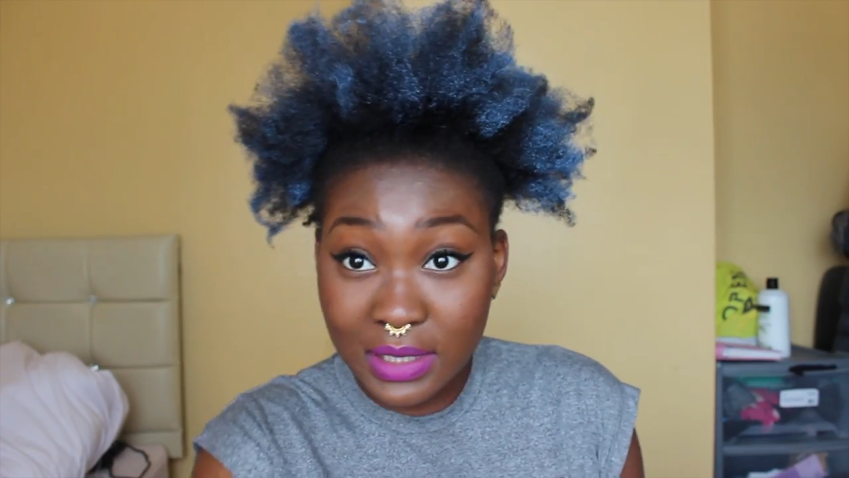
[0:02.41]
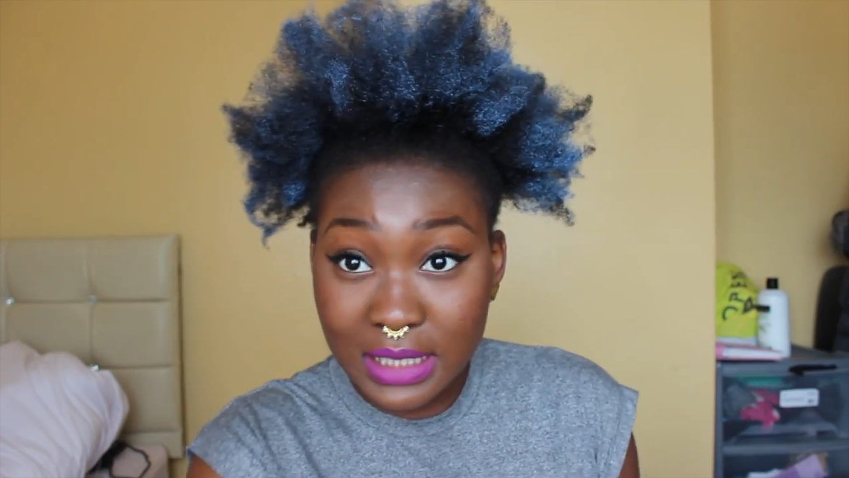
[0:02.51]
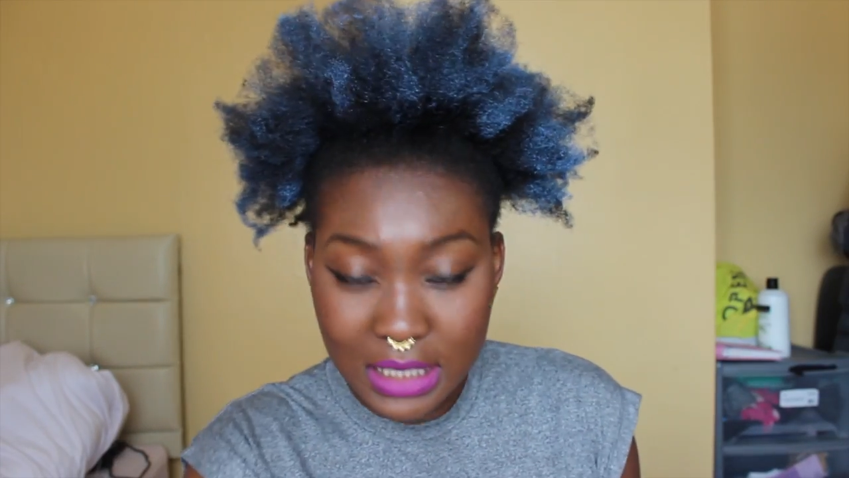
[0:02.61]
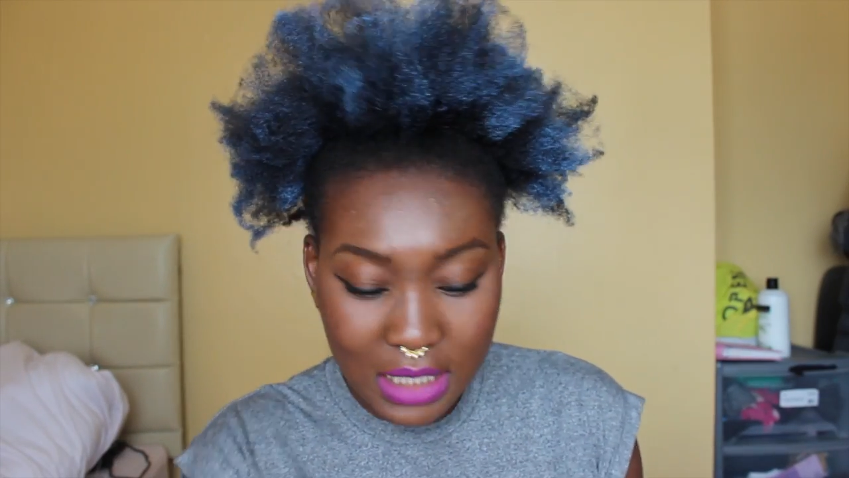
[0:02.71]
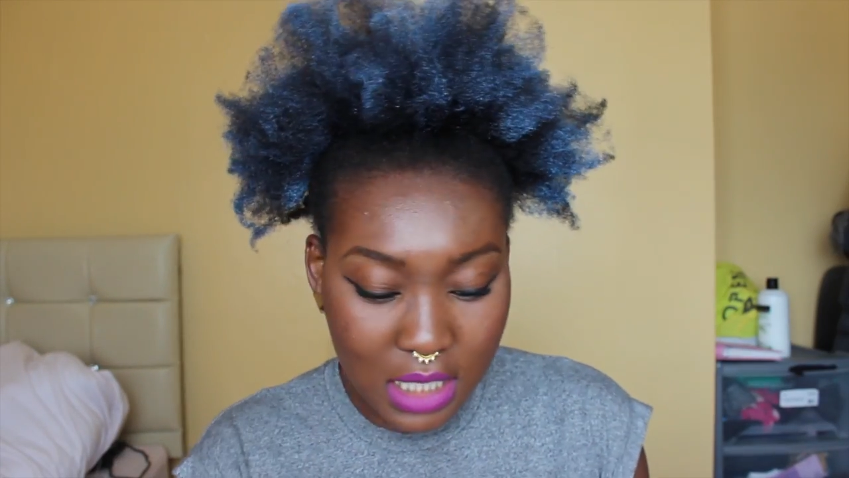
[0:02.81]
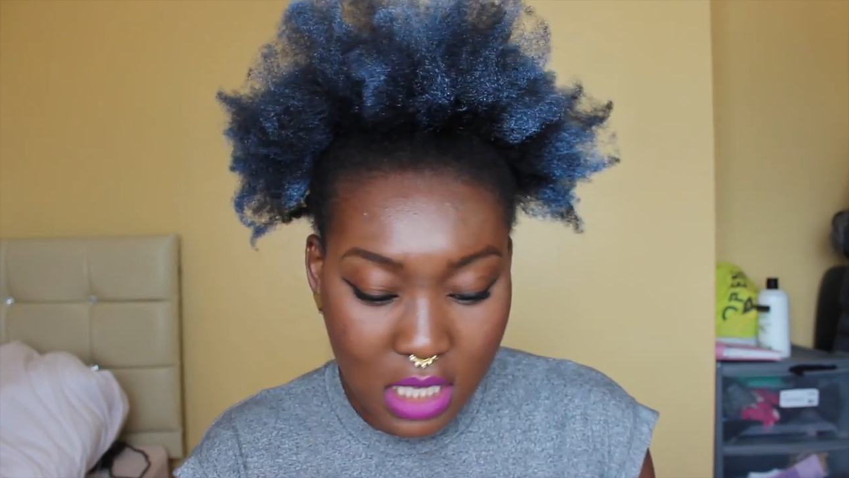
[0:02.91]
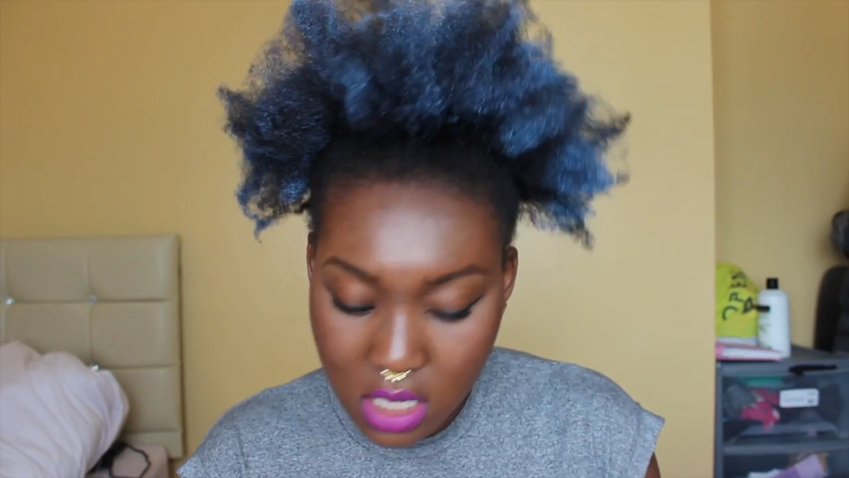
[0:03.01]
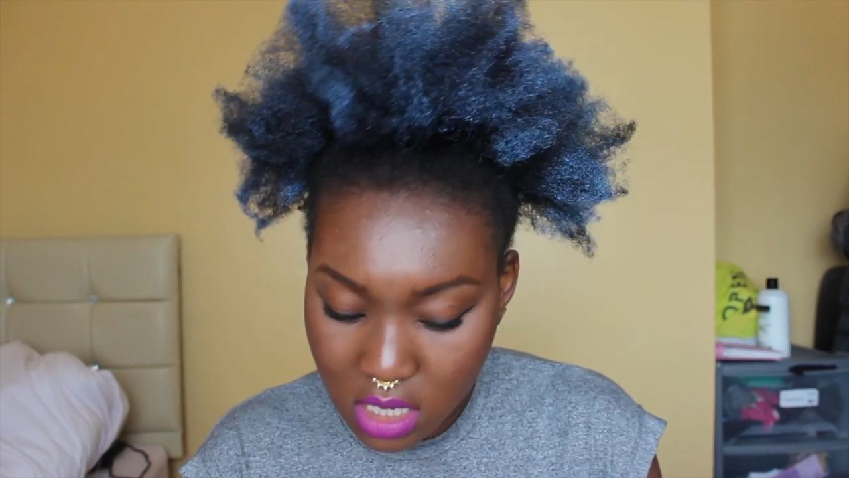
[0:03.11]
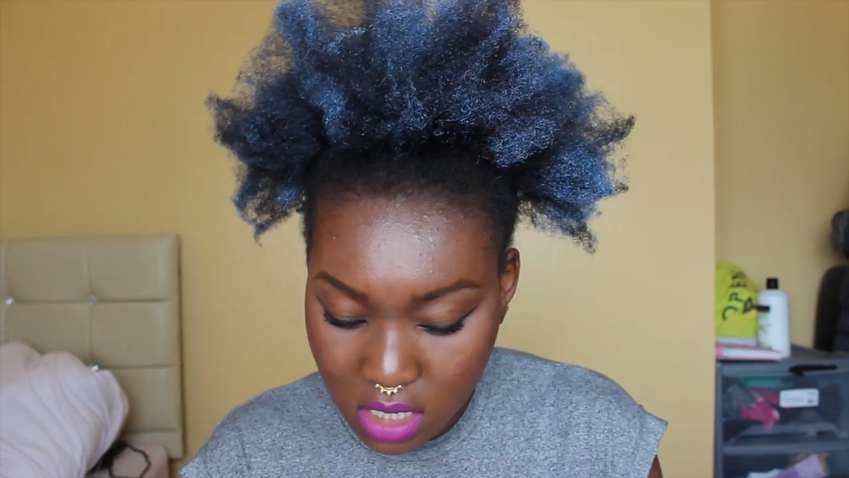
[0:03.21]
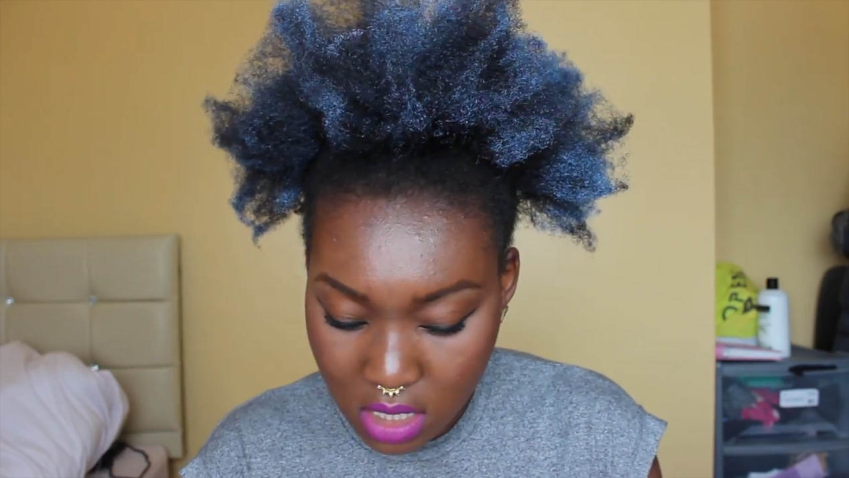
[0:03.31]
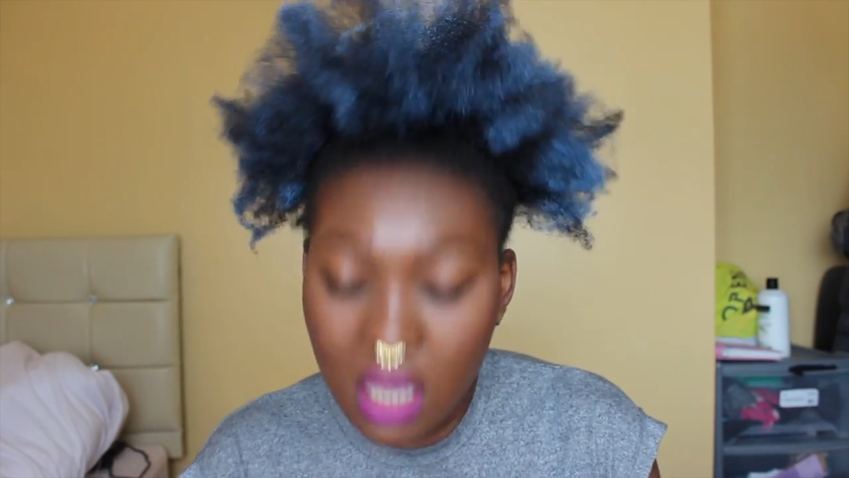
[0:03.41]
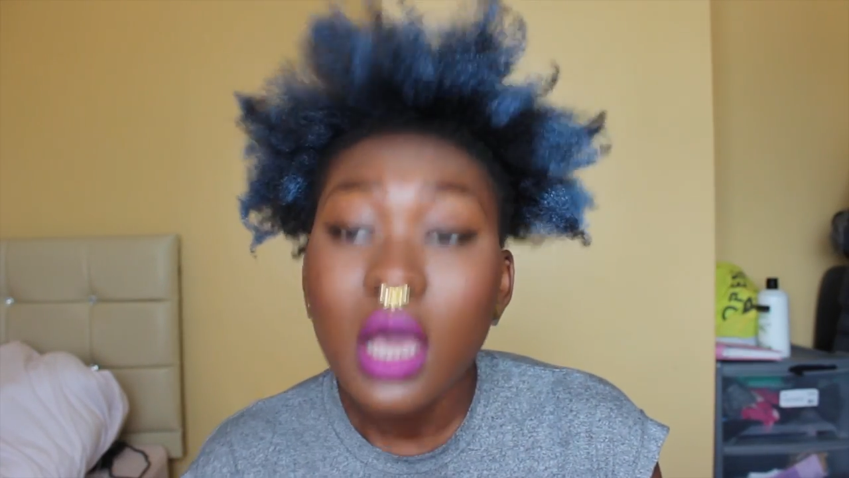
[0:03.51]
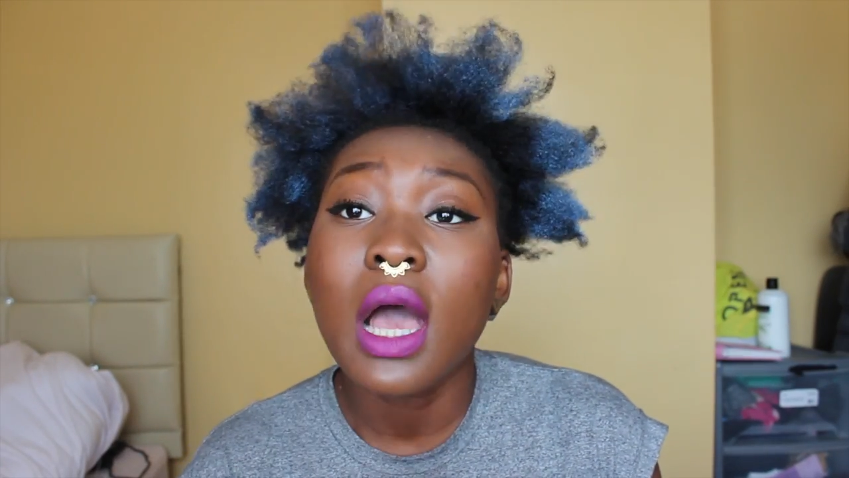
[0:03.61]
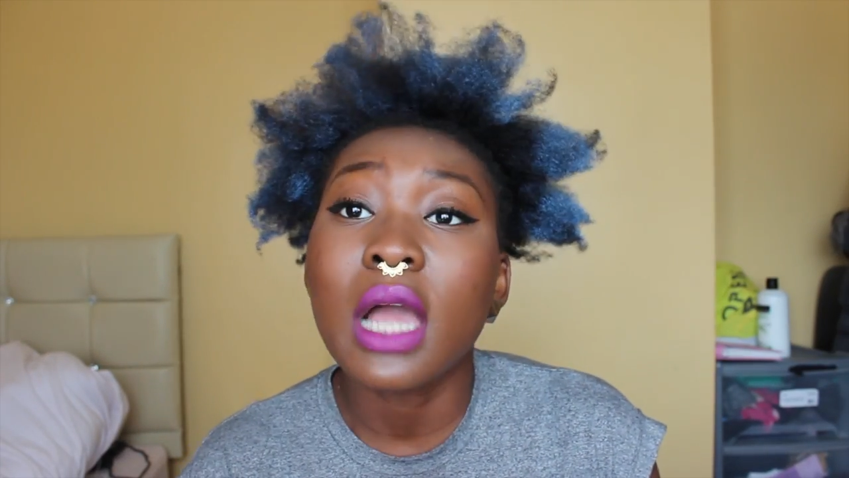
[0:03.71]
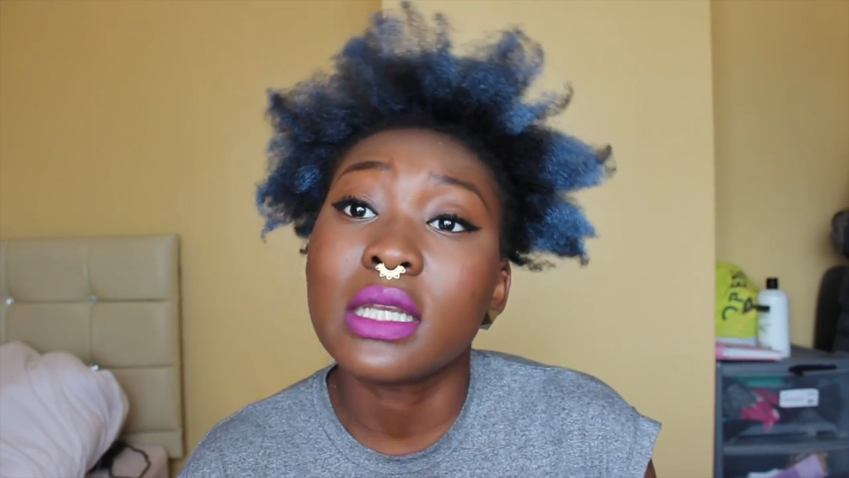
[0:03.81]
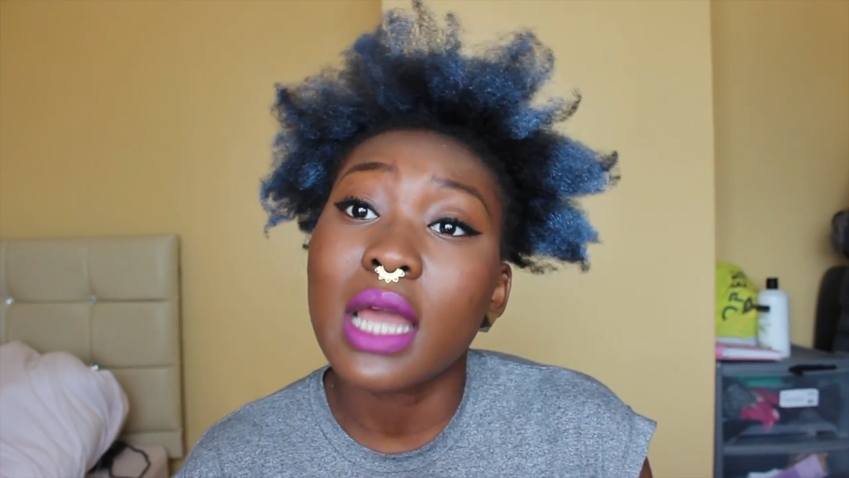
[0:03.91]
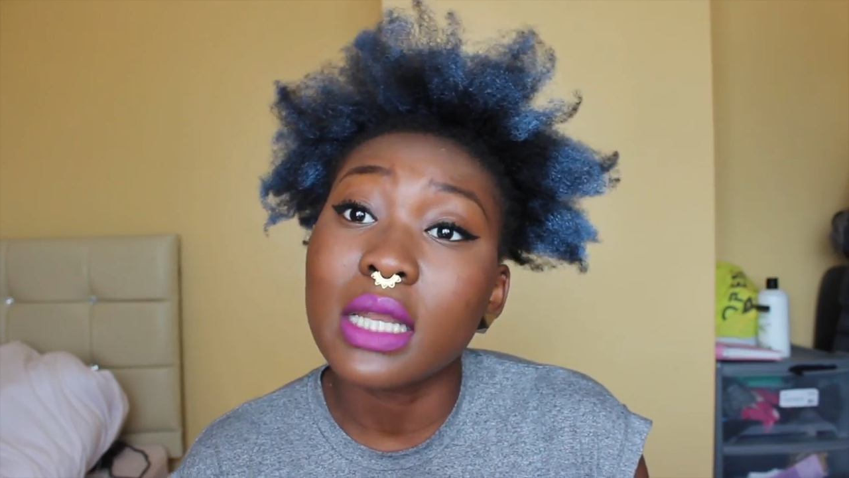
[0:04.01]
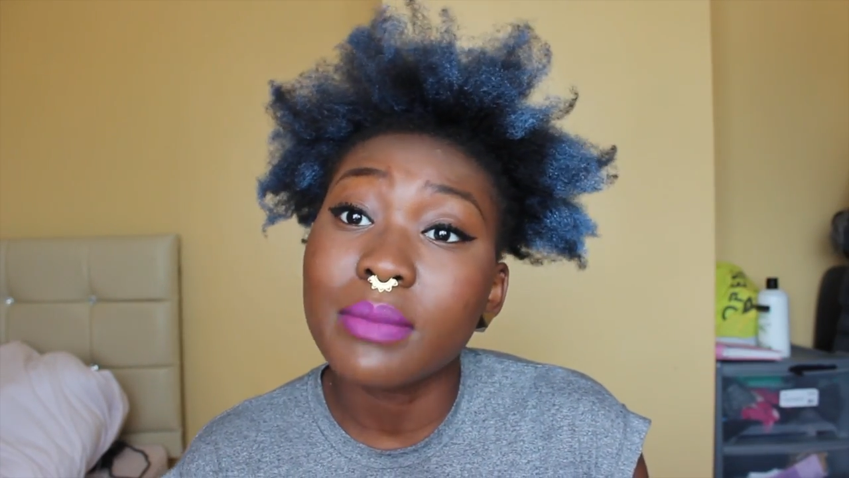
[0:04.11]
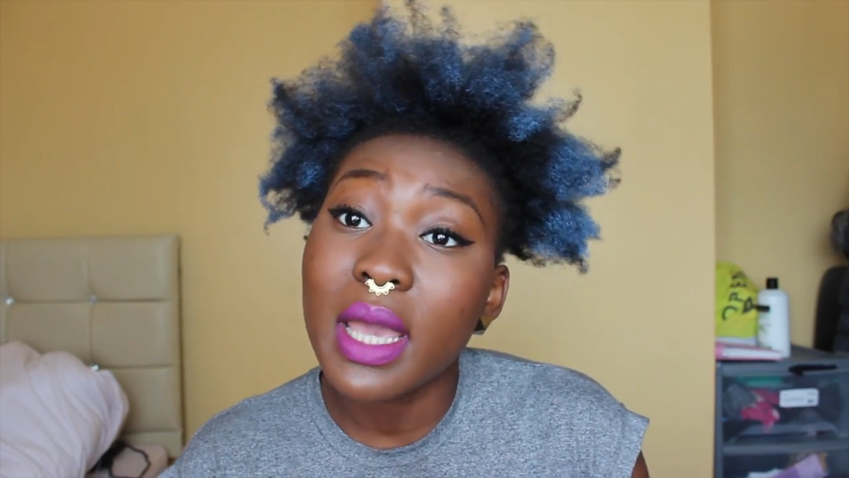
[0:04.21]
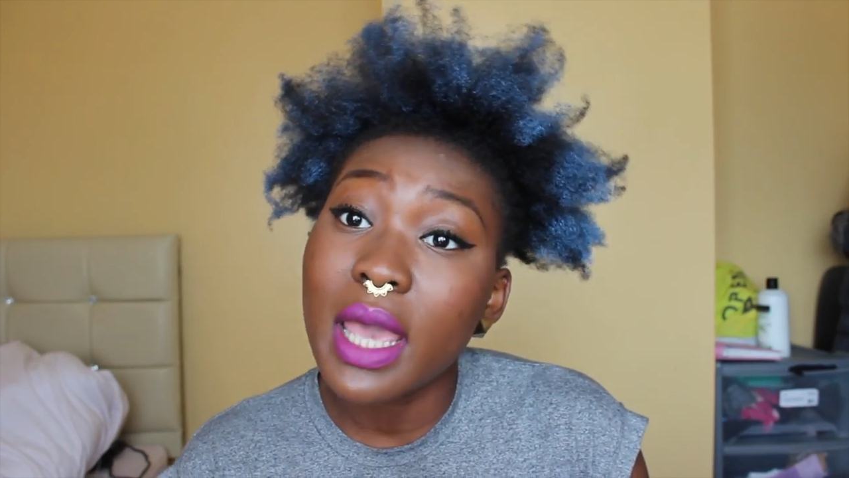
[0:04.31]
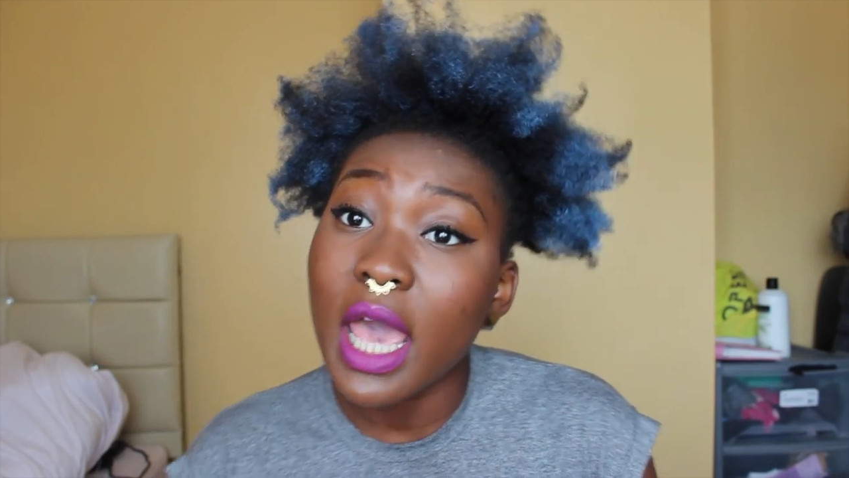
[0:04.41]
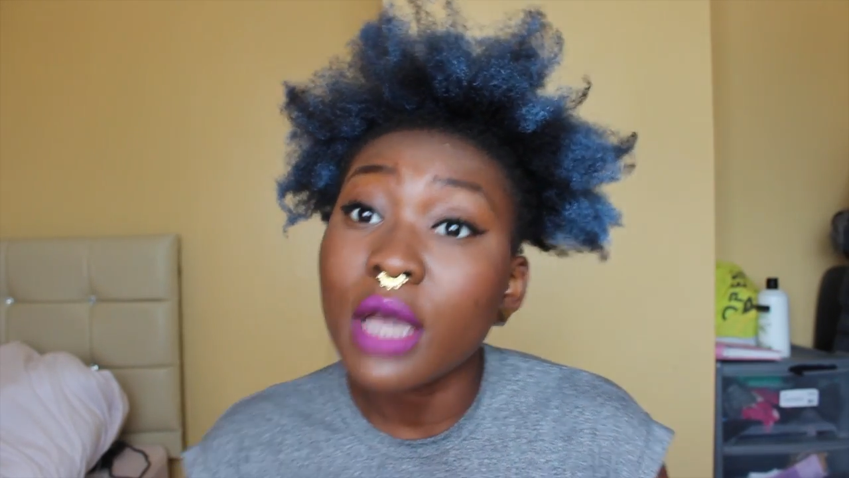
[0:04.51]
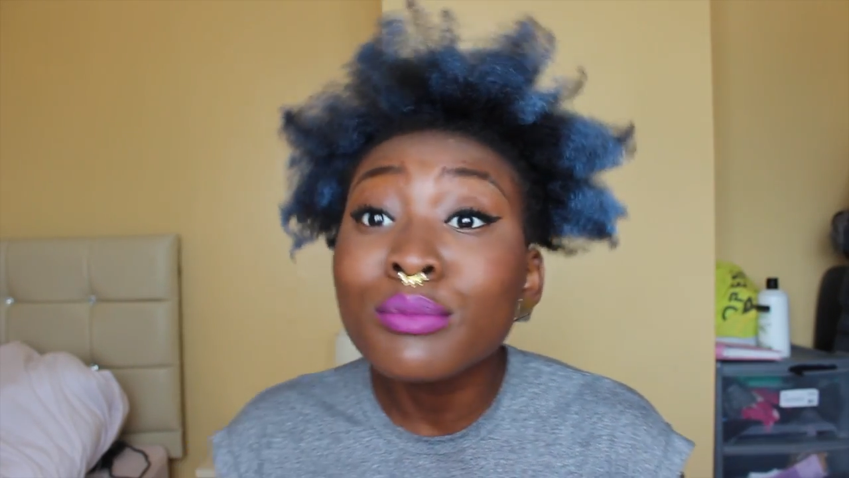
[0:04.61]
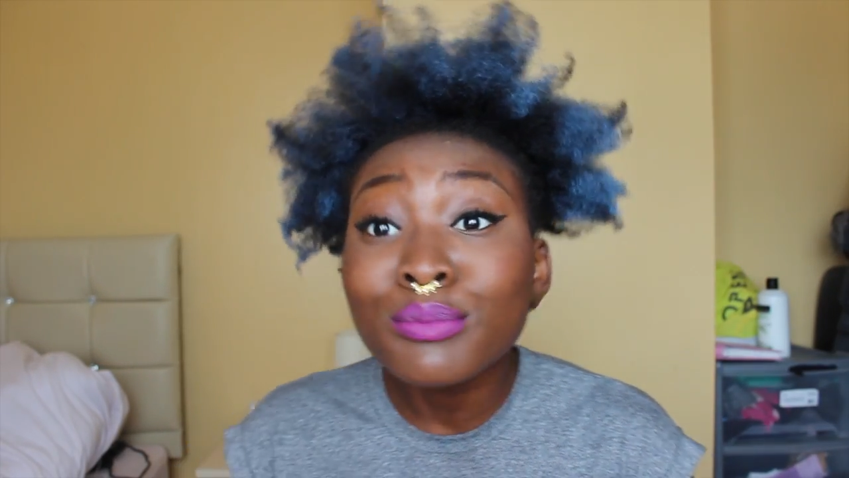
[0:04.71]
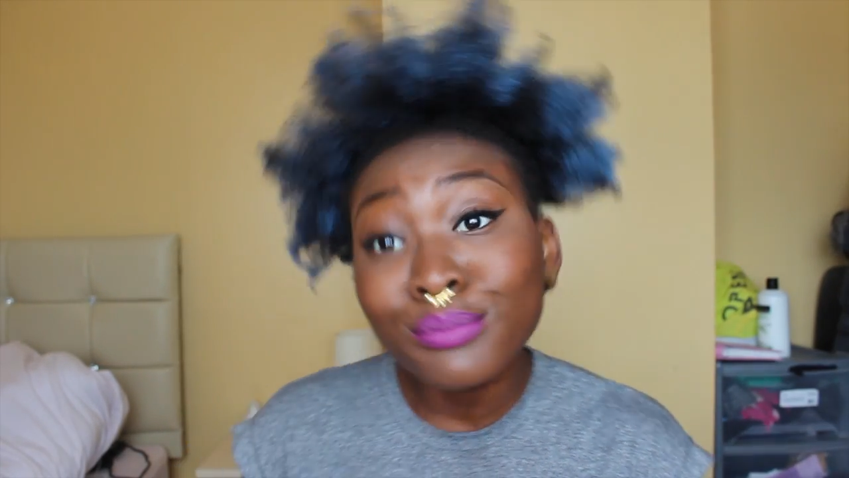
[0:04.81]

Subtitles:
can see, I dyed my hair.